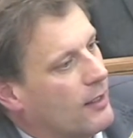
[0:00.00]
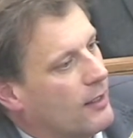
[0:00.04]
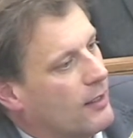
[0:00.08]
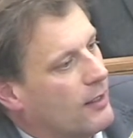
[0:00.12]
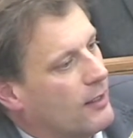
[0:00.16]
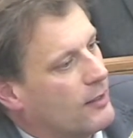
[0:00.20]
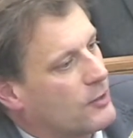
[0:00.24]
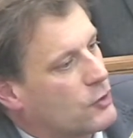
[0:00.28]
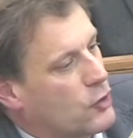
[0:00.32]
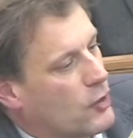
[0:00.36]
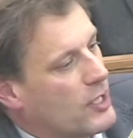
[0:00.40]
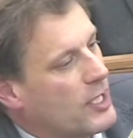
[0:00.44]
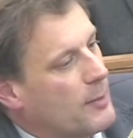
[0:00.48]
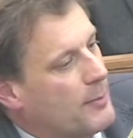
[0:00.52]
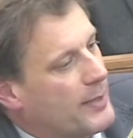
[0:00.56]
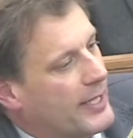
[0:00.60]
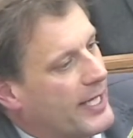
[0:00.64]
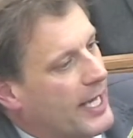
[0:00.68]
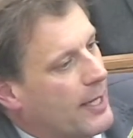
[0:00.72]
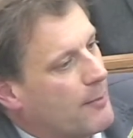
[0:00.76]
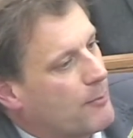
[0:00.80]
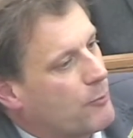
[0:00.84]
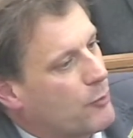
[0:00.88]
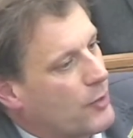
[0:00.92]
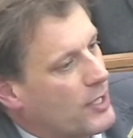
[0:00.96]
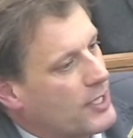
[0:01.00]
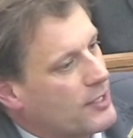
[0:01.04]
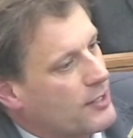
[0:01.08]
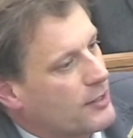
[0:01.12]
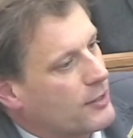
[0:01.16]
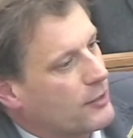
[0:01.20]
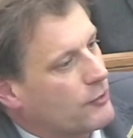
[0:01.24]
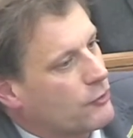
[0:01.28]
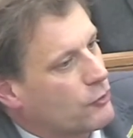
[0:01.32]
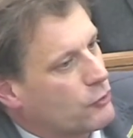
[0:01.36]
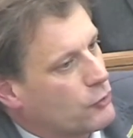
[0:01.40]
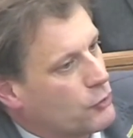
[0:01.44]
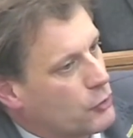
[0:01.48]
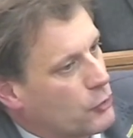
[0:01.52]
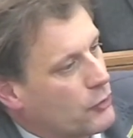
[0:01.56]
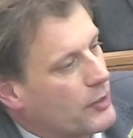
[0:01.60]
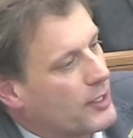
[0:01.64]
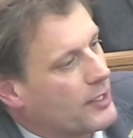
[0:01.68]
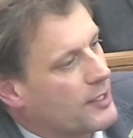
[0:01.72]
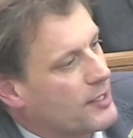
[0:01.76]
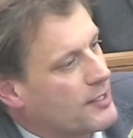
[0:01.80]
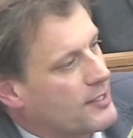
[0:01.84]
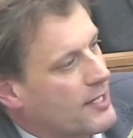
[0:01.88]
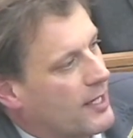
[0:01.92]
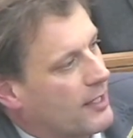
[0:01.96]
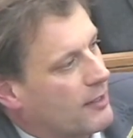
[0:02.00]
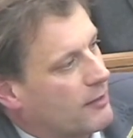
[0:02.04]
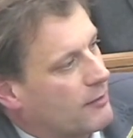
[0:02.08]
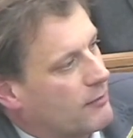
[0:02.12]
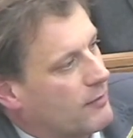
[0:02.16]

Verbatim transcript: so he became president during the Second